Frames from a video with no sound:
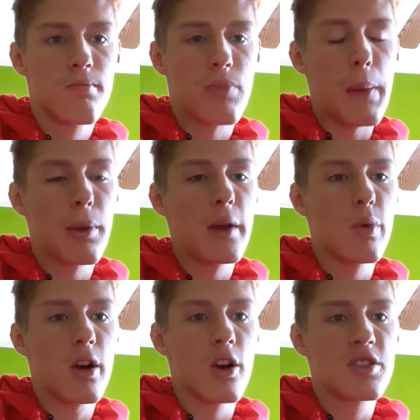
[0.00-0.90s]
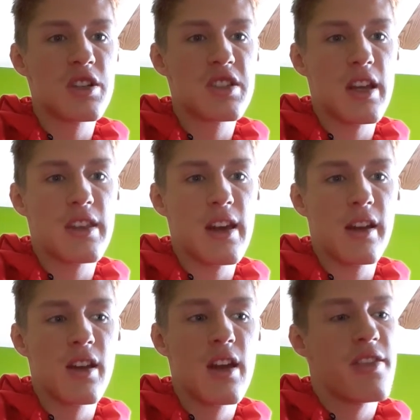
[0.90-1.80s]
They played with urgency at the
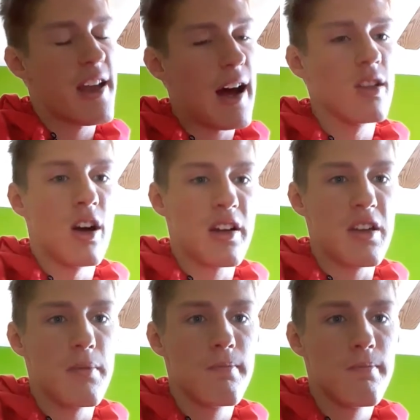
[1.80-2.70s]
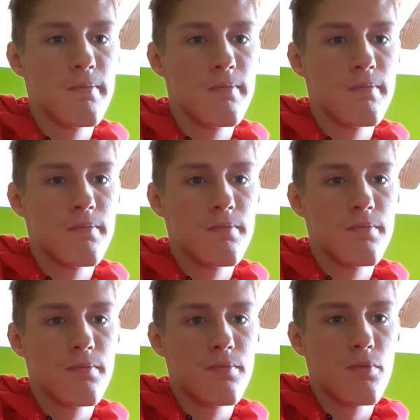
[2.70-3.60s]
end. They got lucky.
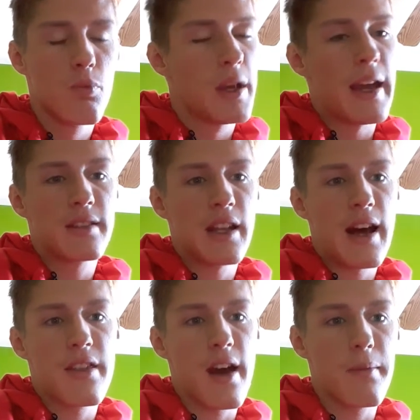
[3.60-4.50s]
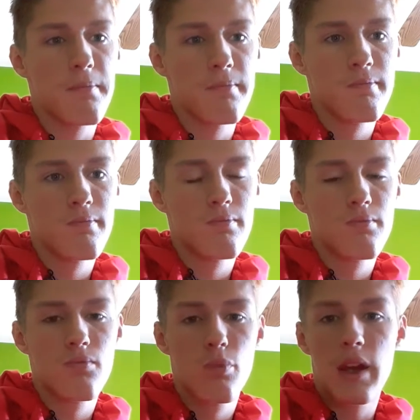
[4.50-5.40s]
We can't deny that.
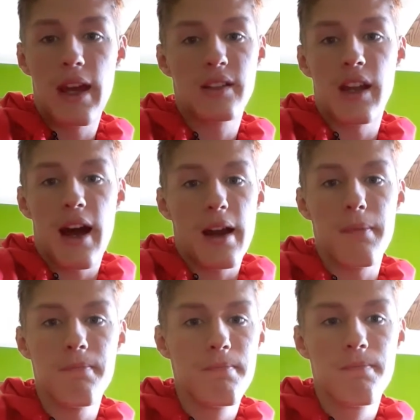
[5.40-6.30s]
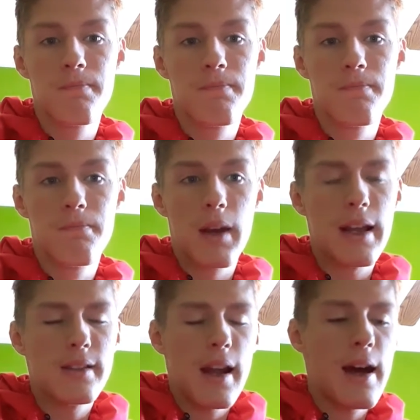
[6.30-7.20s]
We can't deny it. We
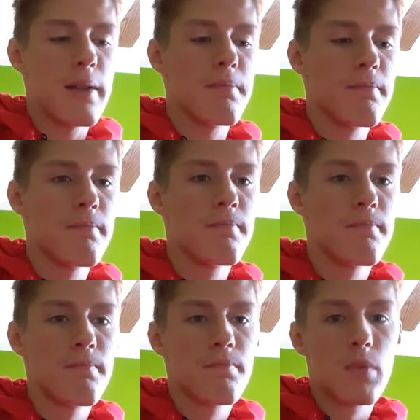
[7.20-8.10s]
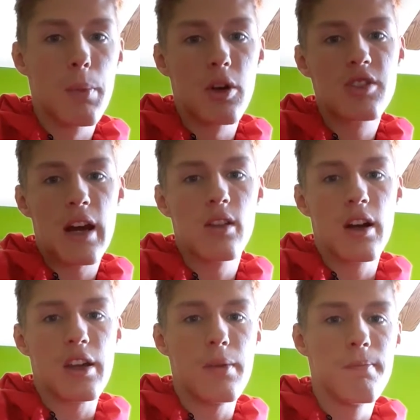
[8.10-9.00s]
can't deny it. The Bulls got
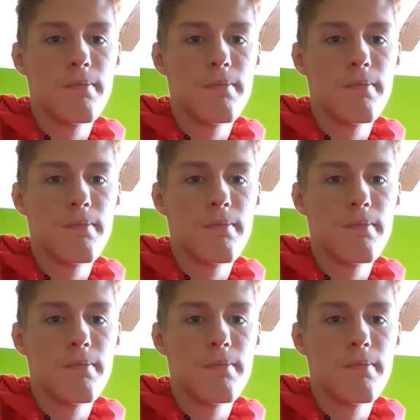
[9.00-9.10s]
lucky.